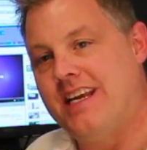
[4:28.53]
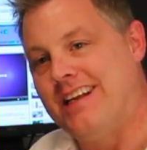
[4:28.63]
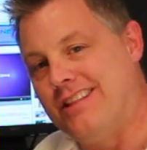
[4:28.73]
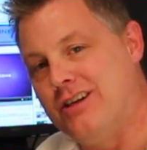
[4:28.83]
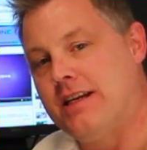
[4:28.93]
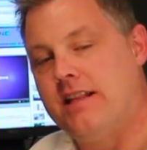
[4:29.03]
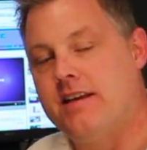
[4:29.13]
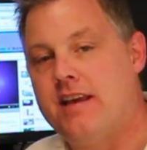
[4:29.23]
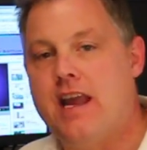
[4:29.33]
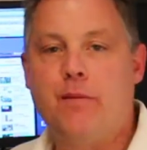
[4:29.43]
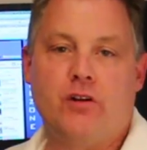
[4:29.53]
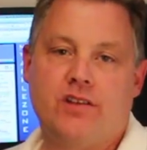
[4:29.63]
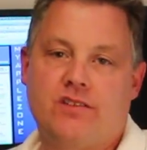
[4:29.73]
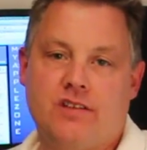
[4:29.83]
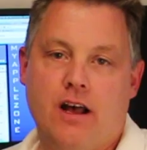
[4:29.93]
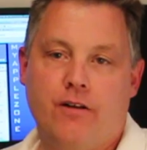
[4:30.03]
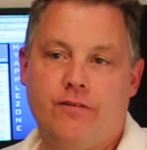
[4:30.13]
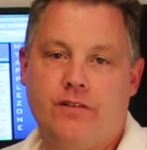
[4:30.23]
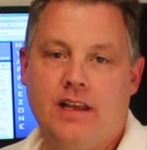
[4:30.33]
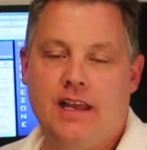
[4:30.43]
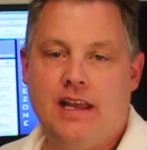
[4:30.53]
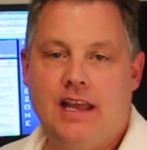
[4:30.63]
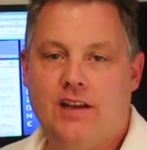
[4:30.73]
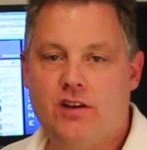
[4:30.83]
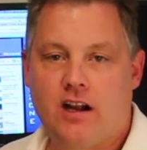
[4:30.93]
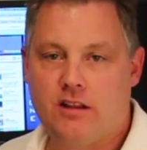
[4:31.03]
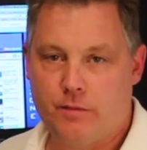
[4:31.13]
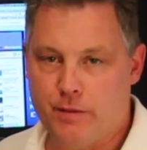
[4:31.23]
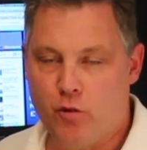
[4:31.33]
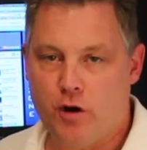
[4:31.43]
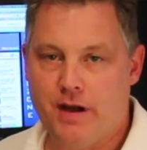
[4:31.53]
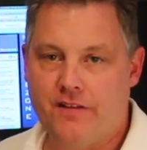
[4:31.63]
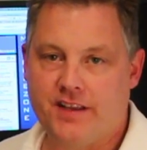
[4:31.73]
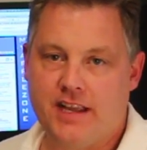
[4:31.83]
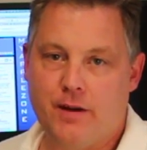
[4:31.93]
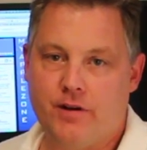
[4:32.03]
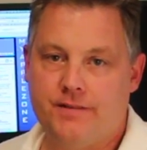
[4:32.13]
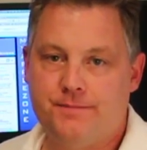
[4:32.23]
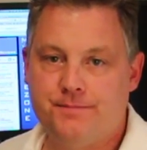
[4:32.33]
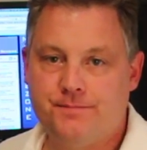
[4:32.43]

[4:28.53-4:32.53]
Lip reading: take a look at the camera itself, and talk a little bit more about the camera.